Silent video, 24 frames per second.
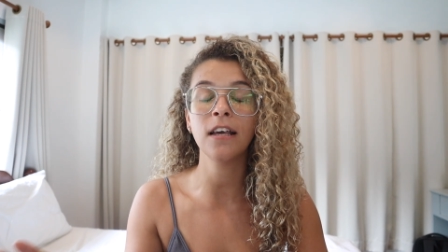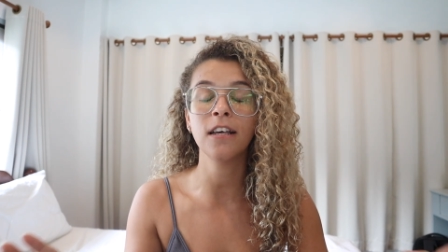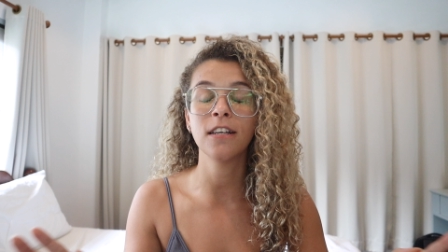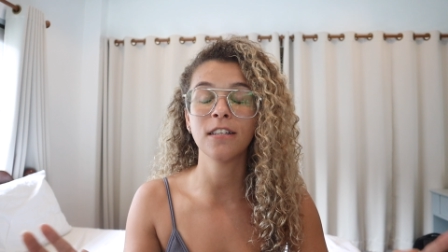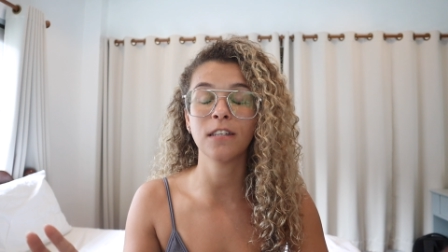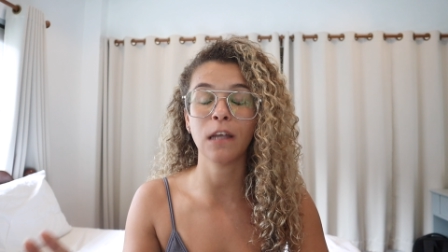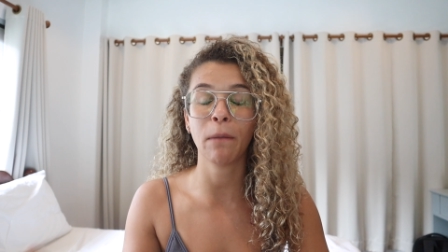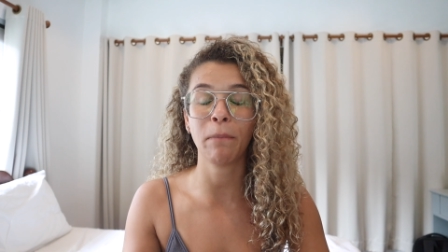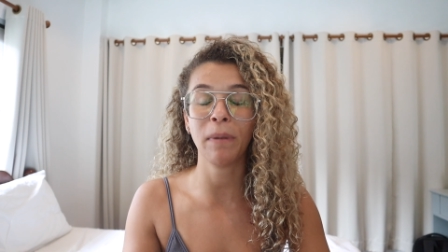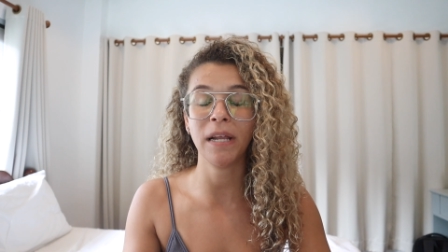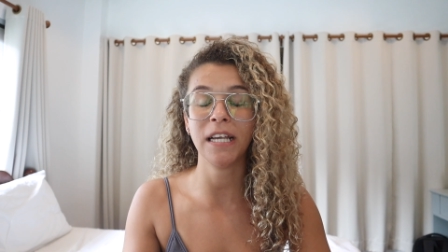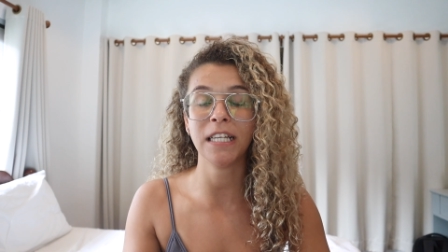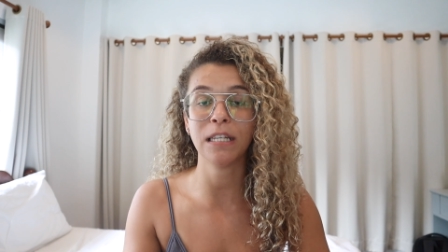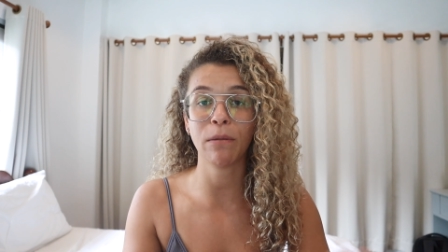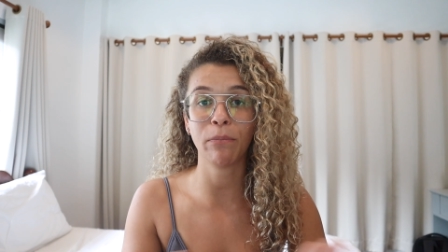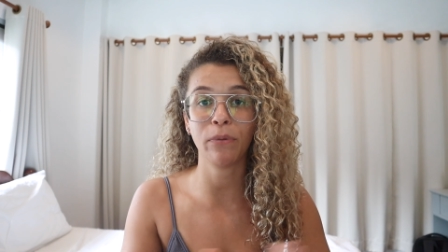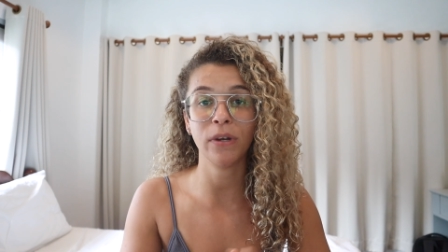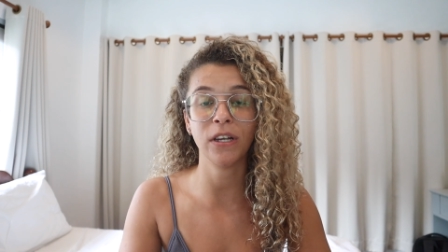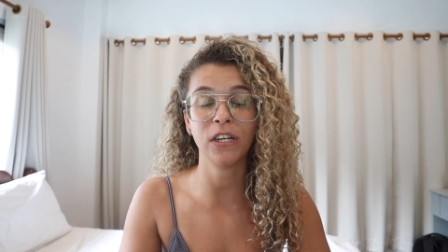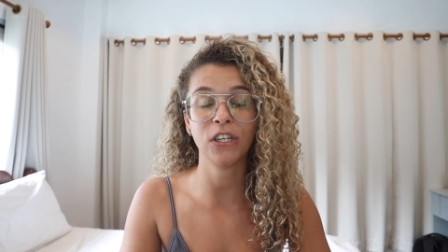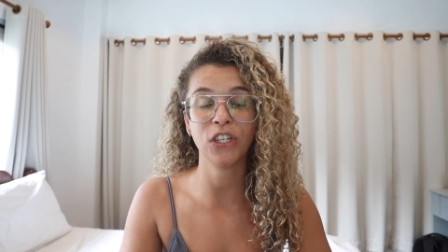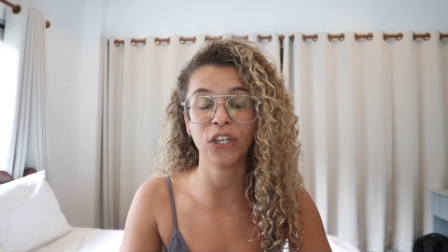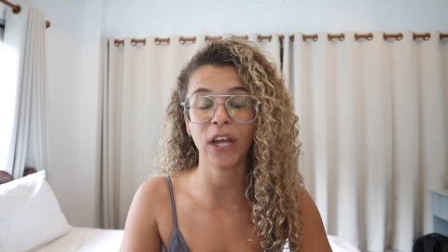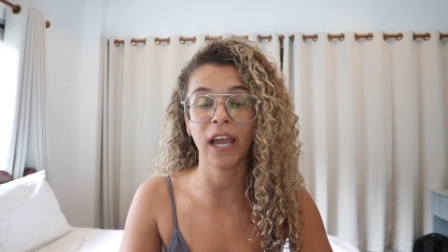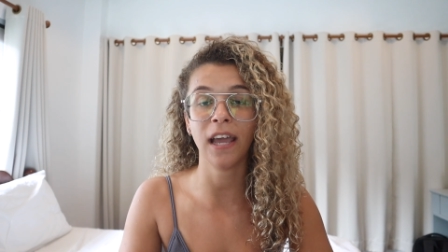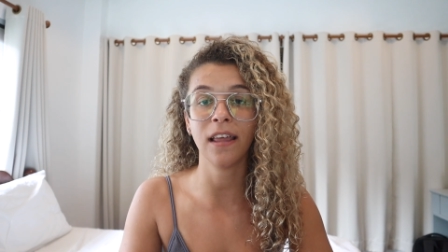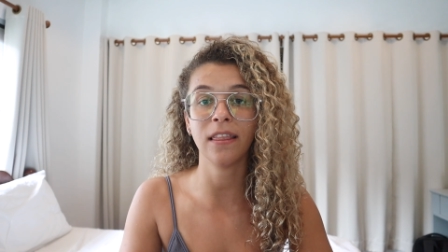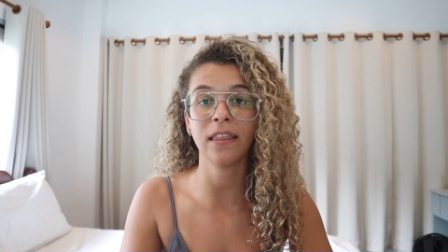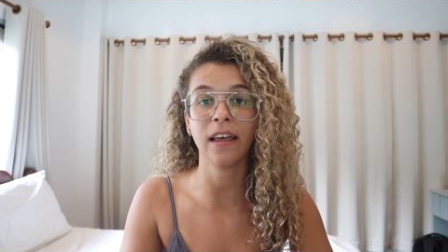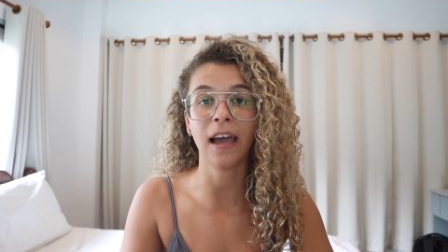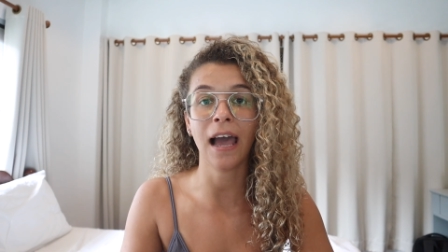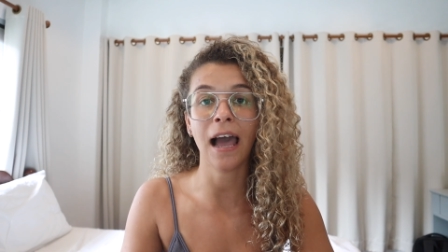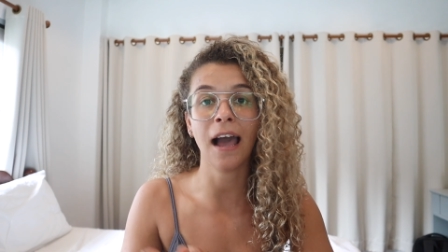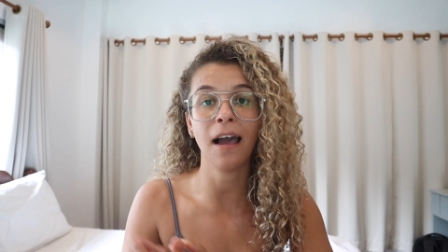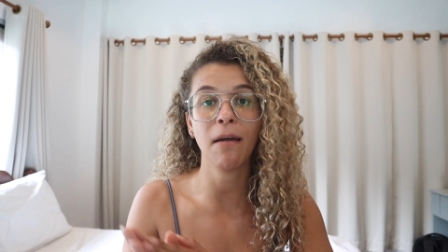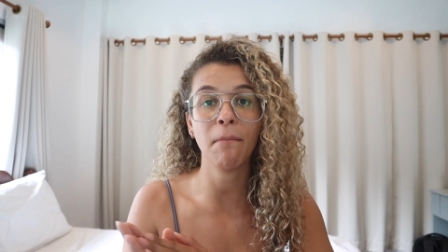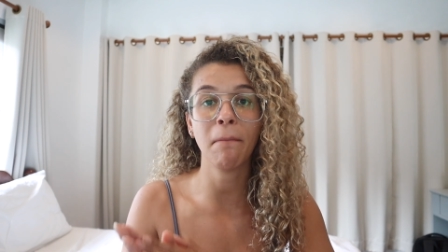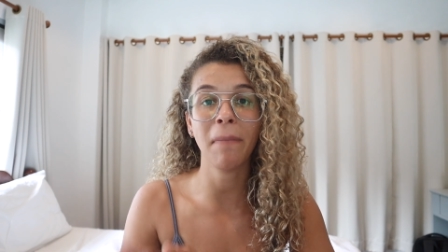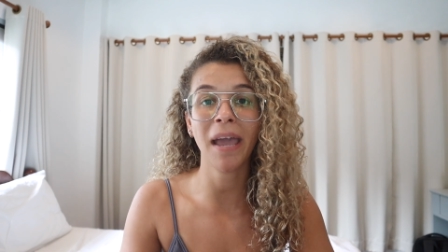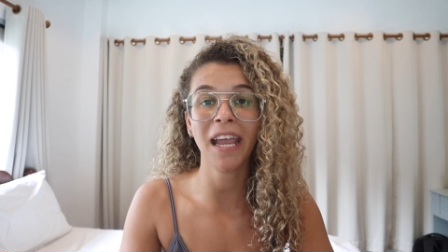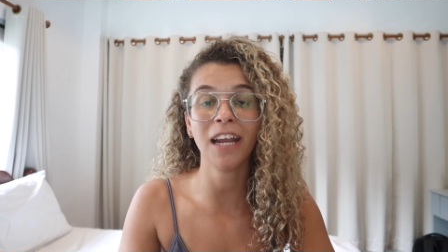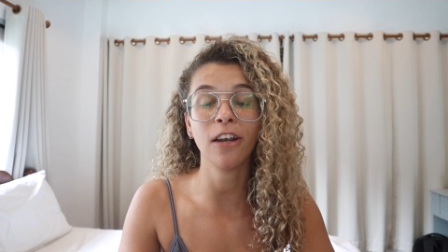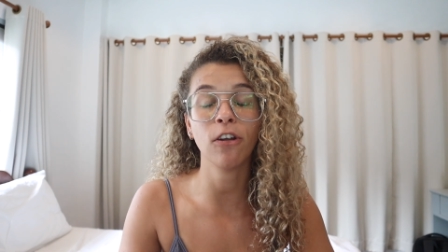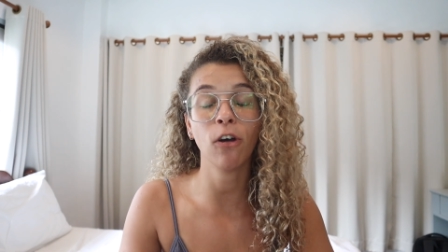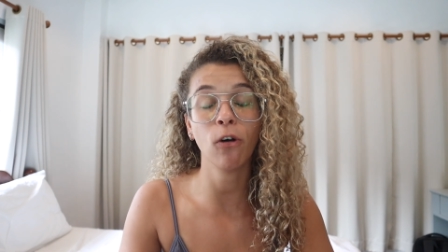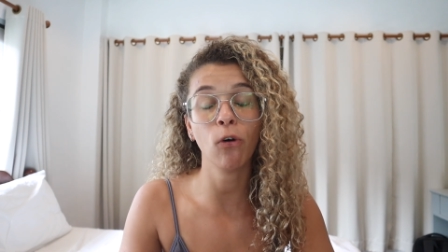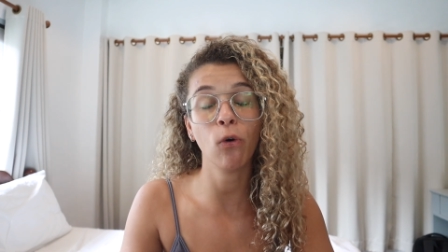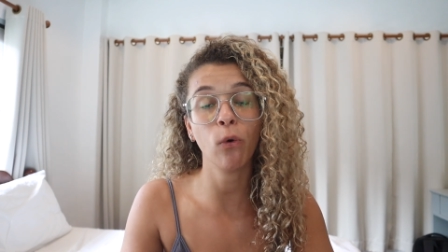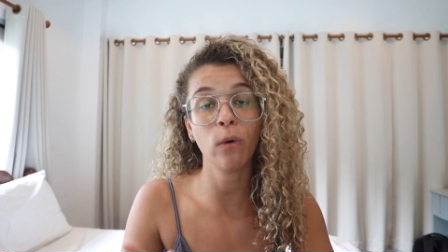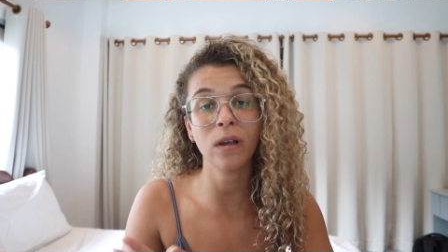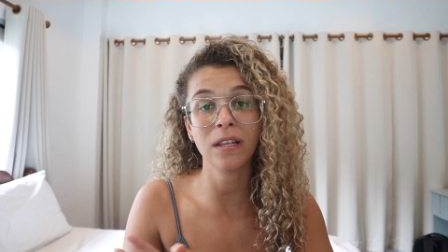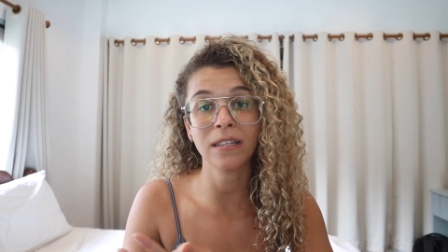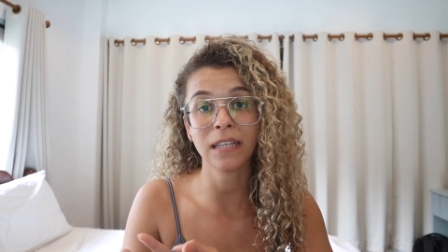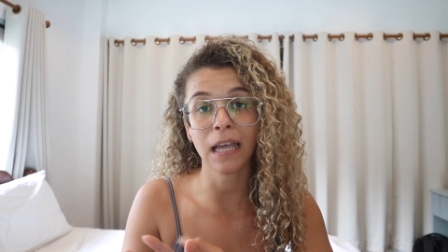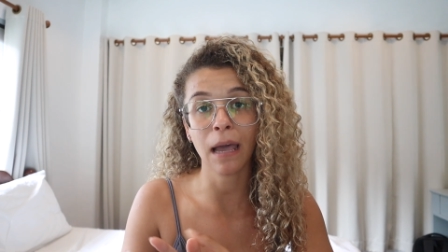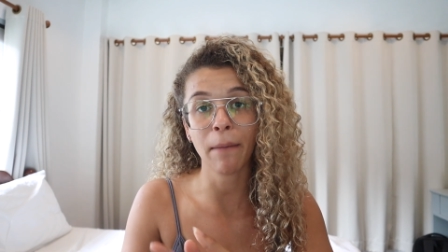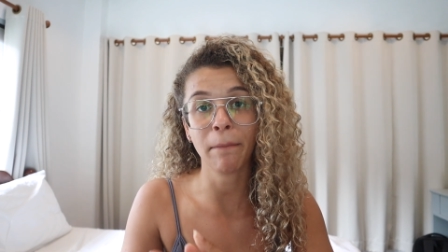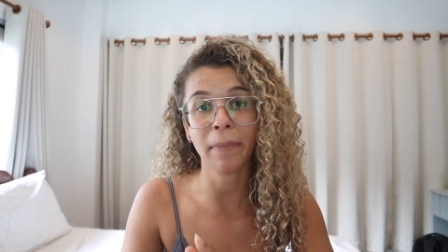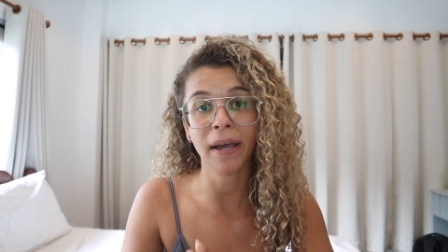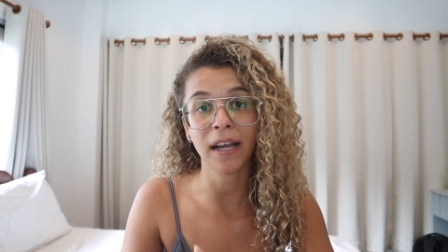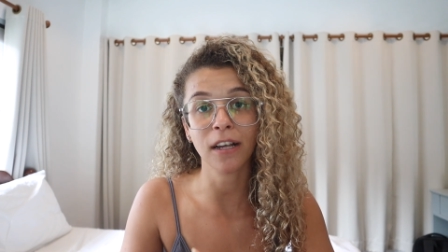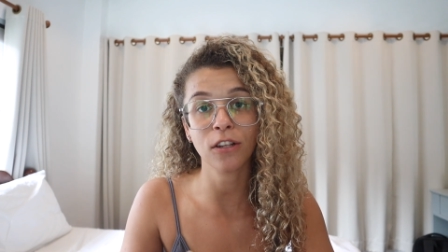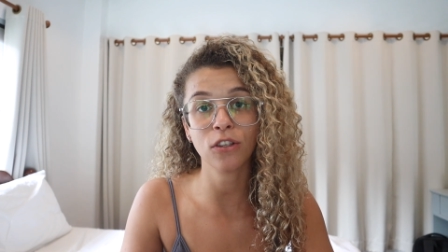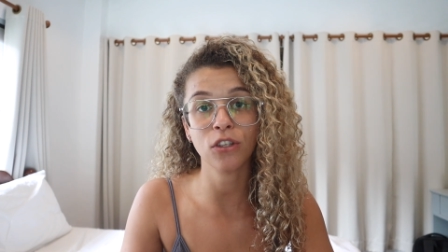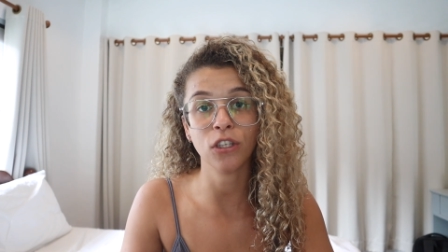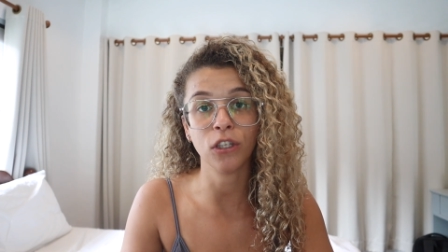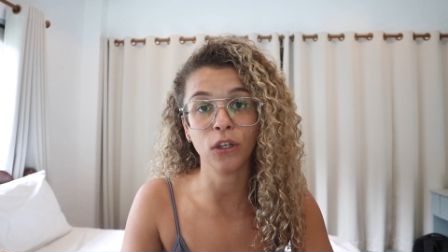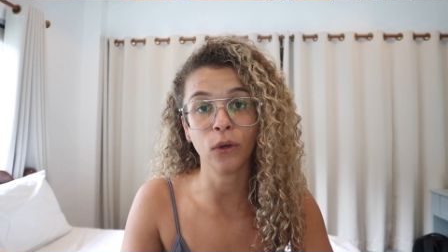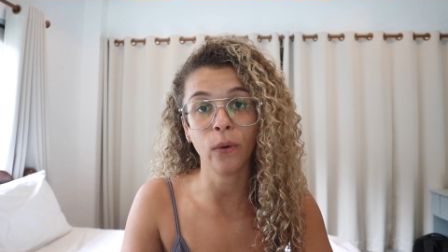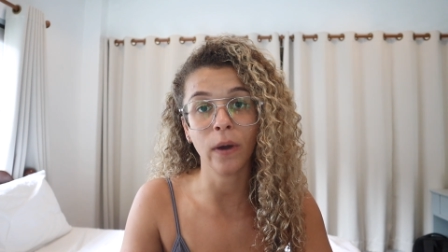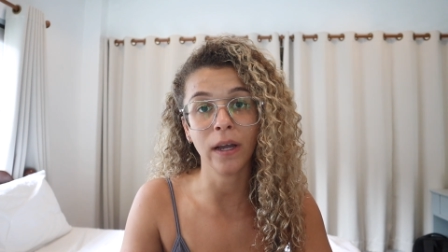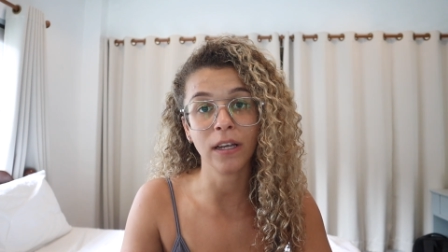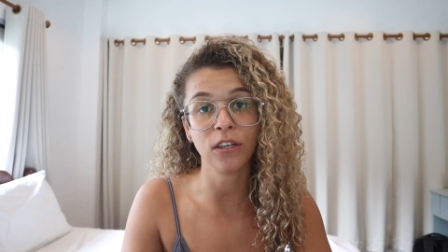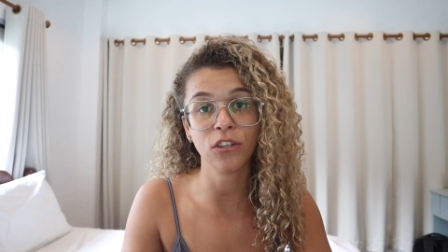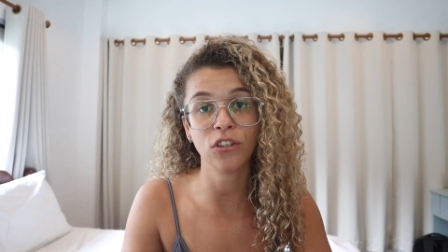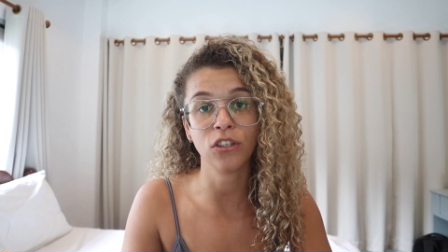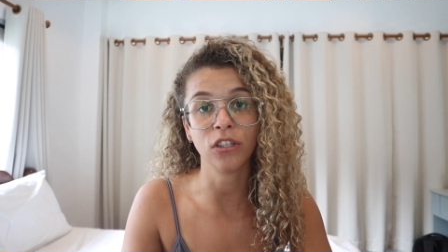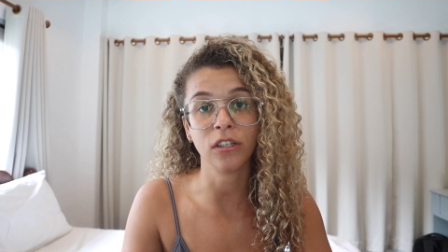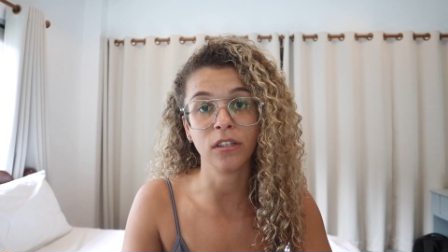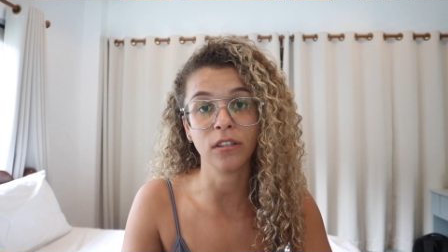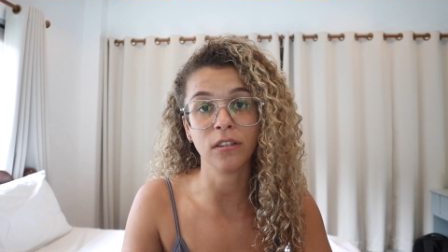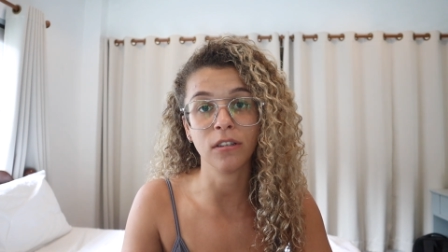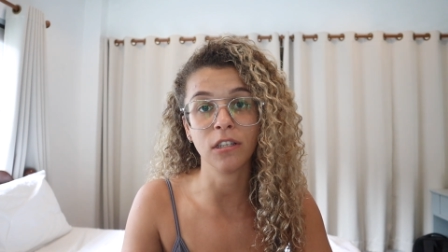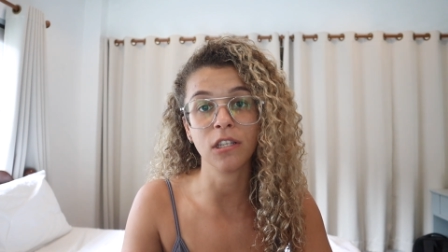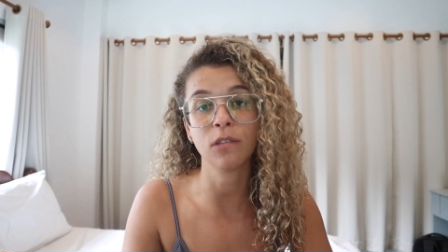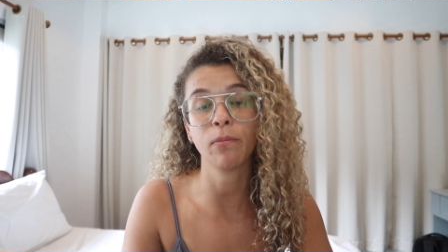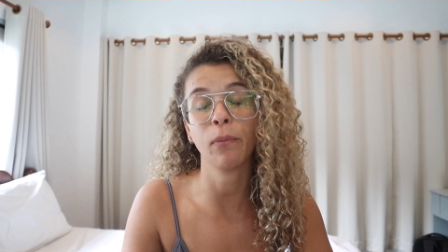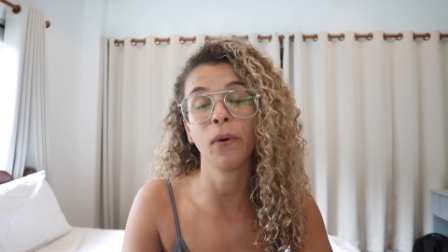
So please appreciate that I may not always get back to your questions,